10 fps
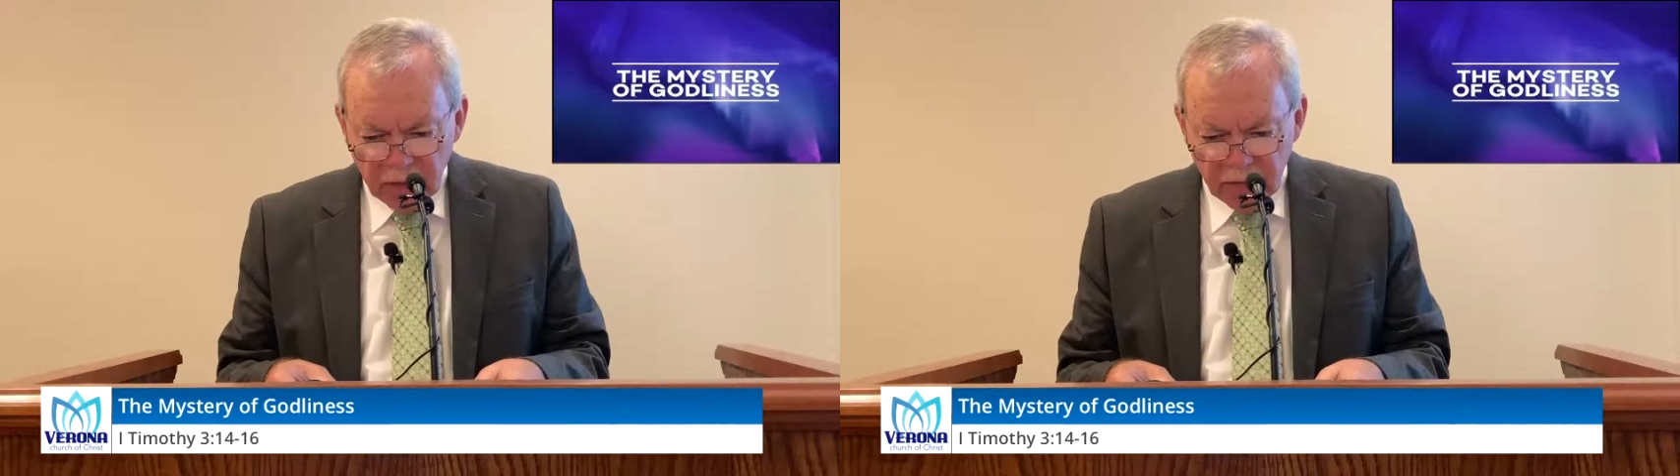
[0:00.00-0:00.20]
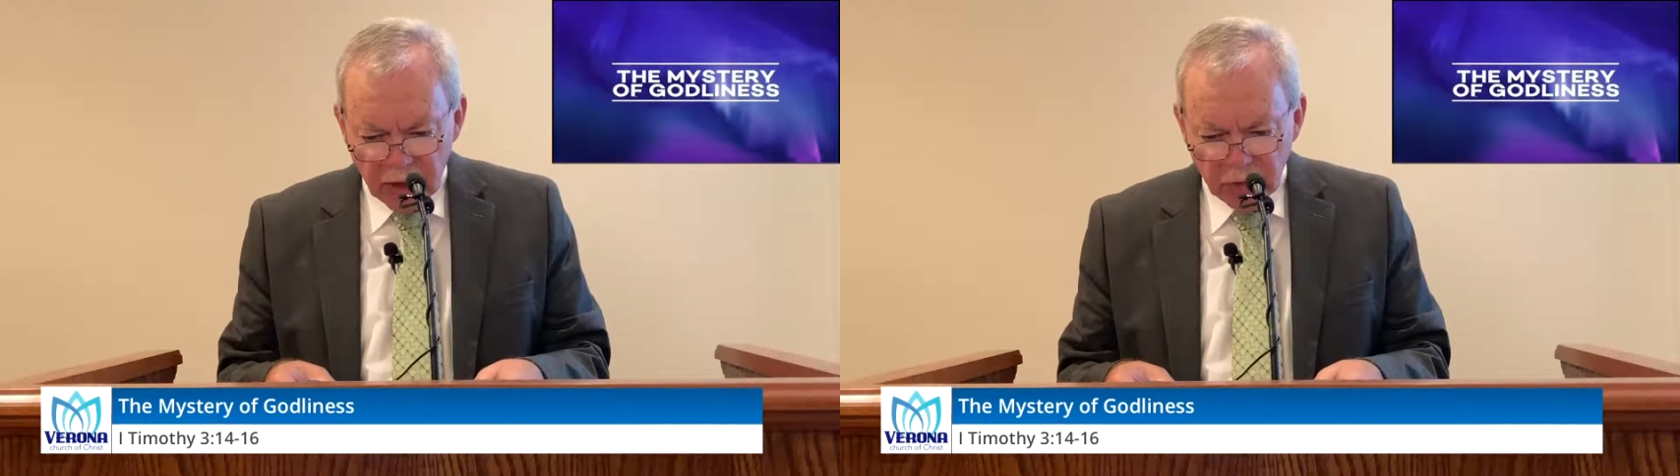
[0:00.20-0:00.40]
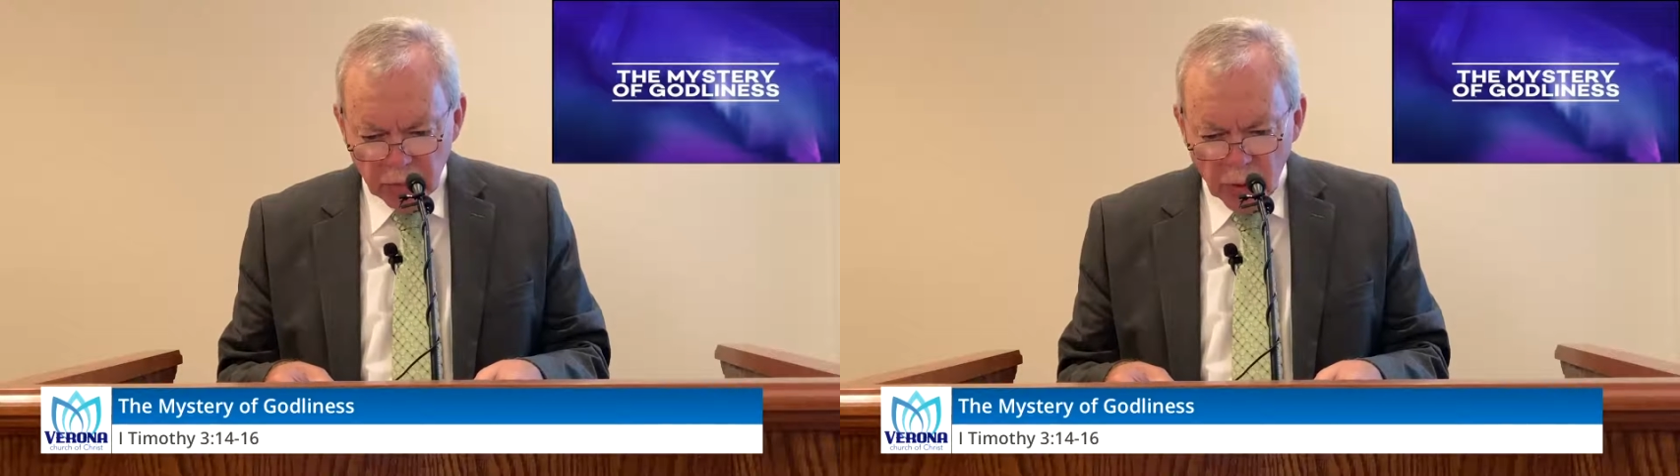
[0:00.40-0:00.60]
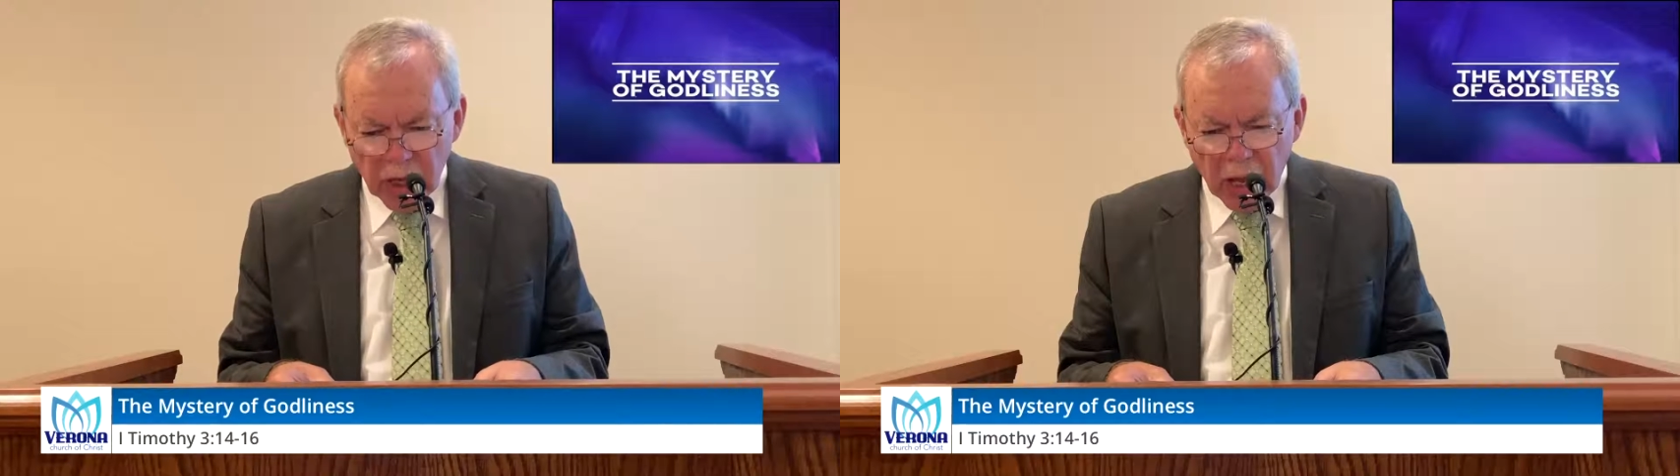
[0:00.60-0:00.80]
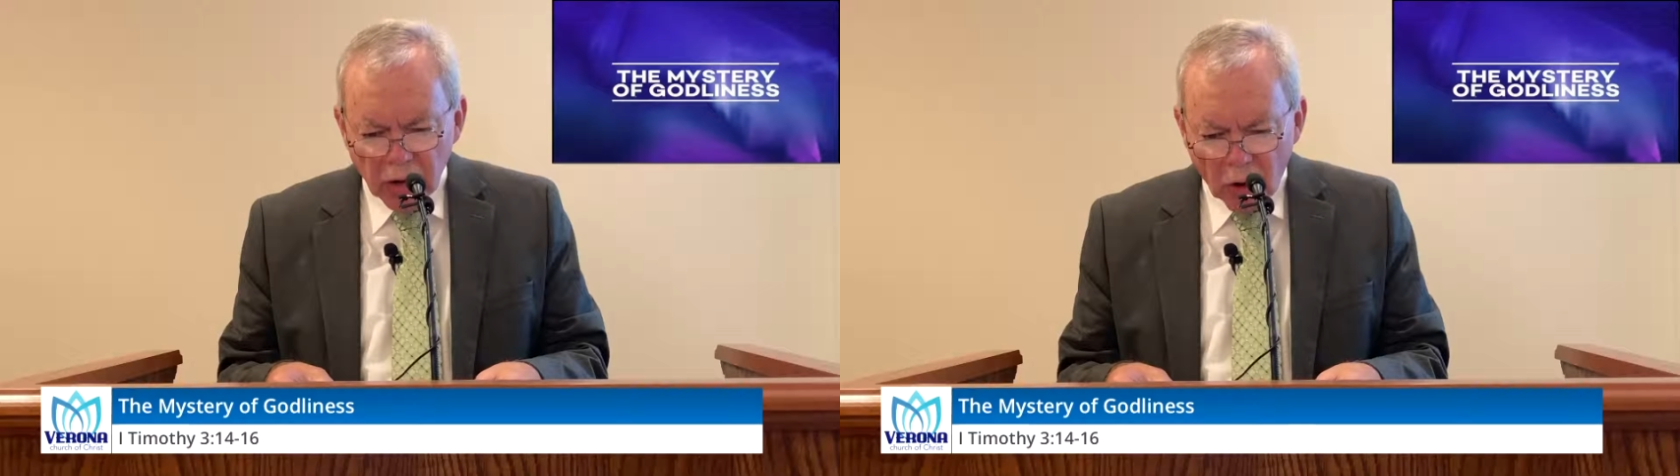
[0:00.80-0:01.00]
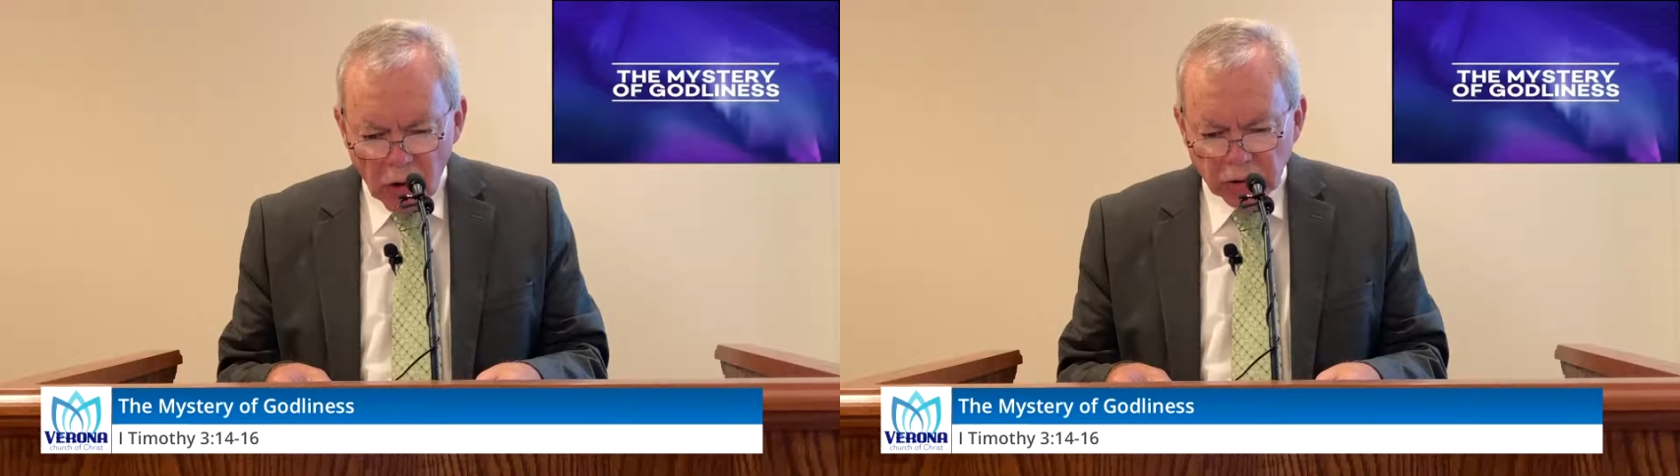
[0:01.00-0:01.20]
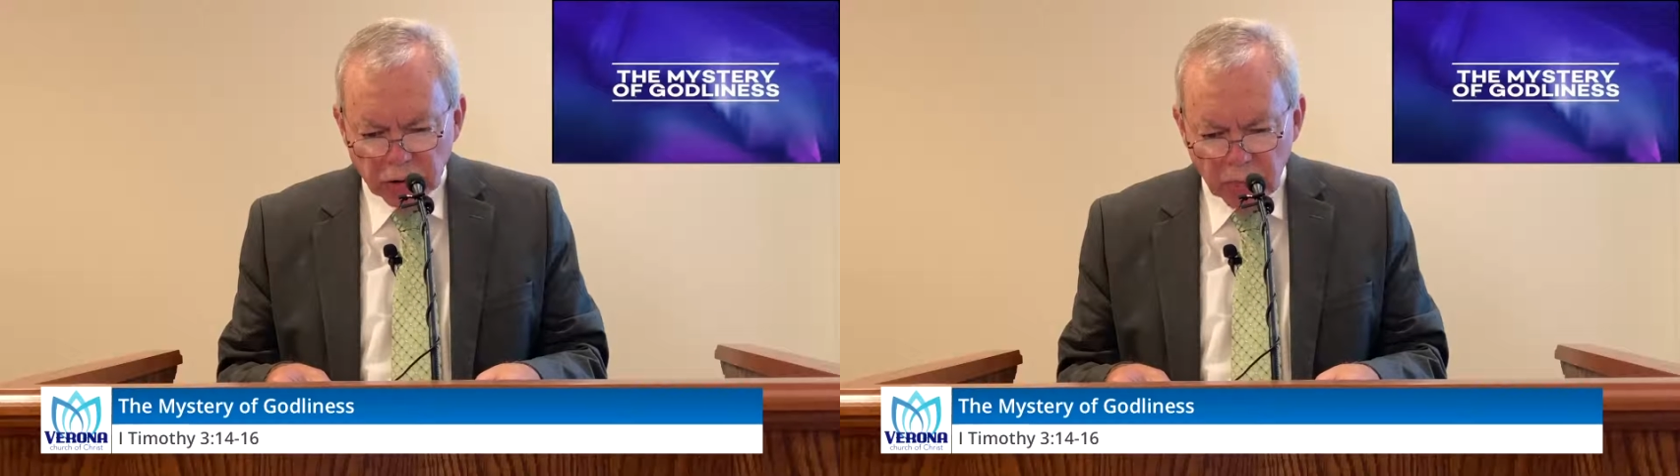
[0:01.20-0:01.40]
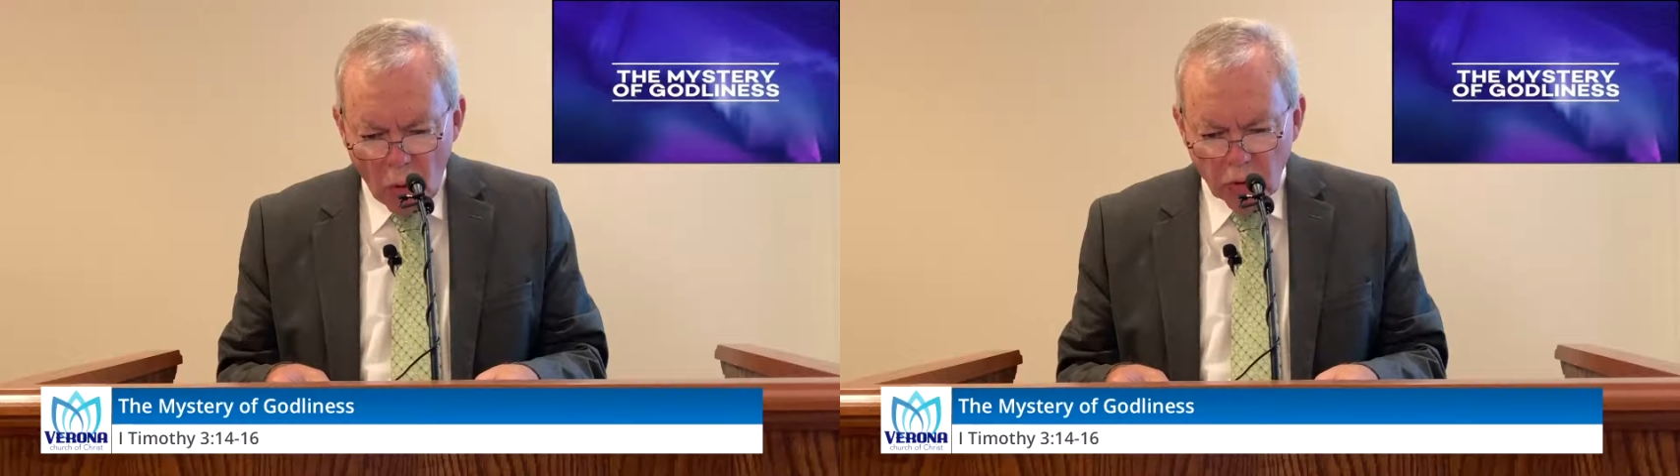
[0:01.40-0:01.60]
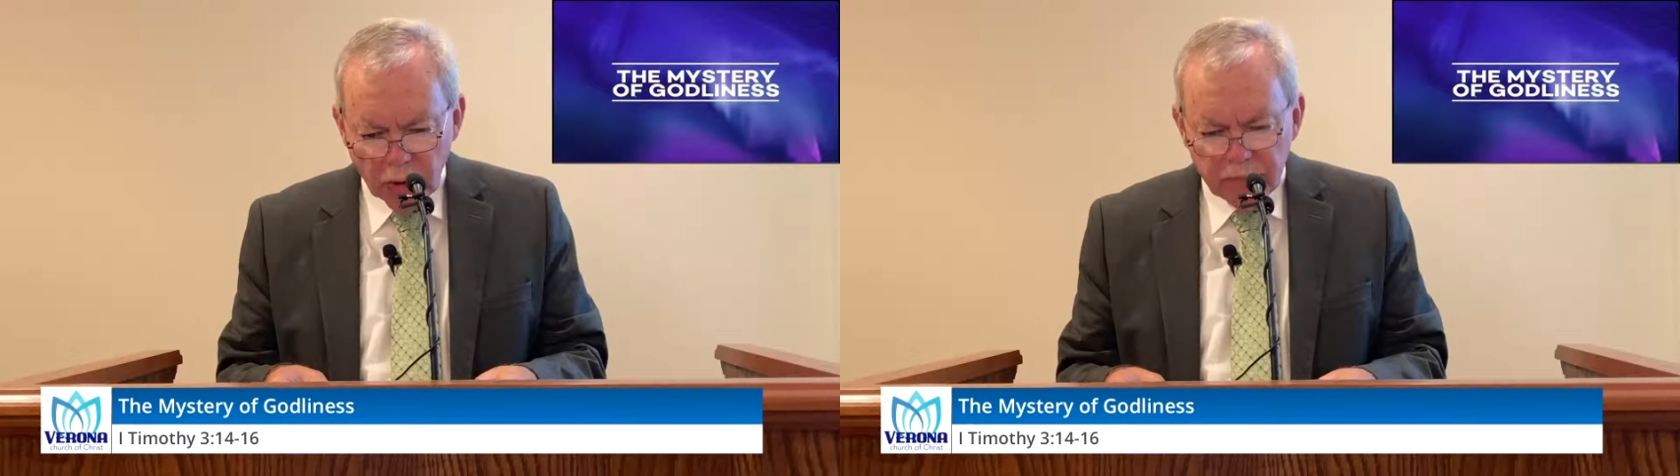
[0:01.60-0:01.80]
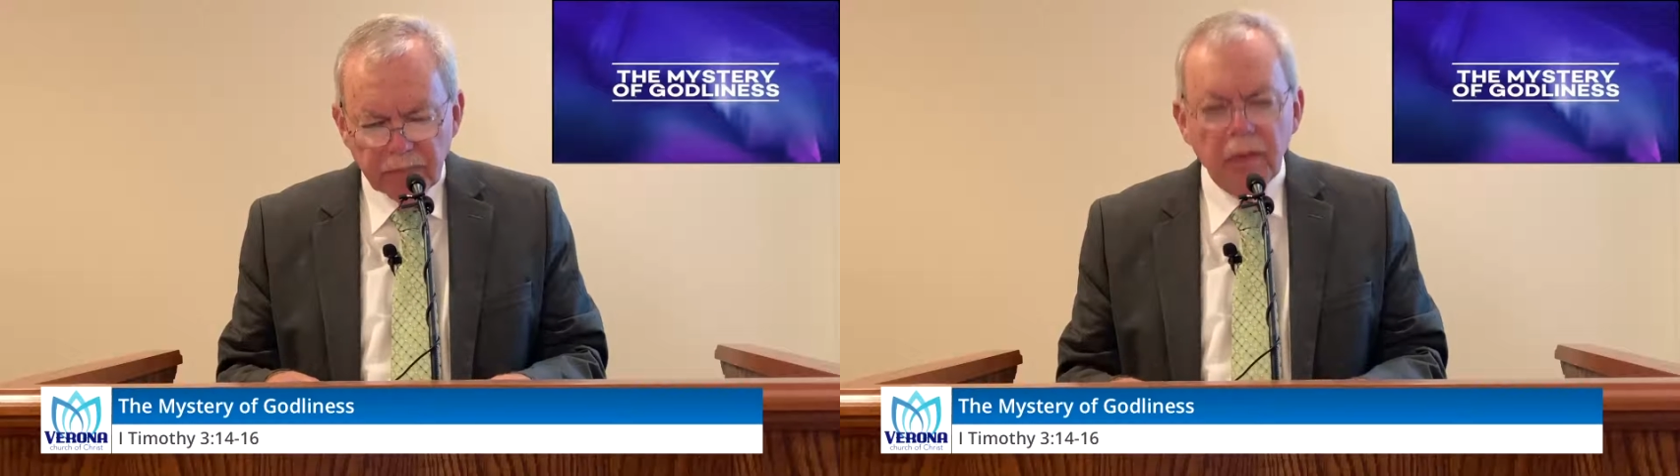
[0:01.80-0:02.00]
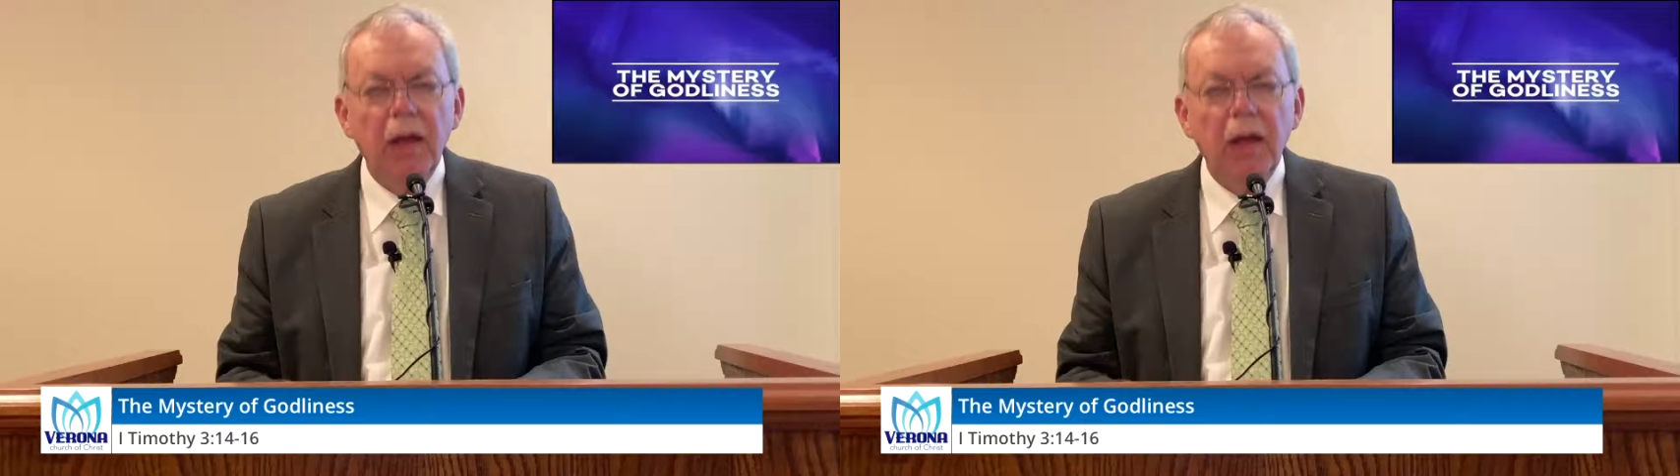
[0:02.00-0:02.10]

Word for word: that you're bringing across the border.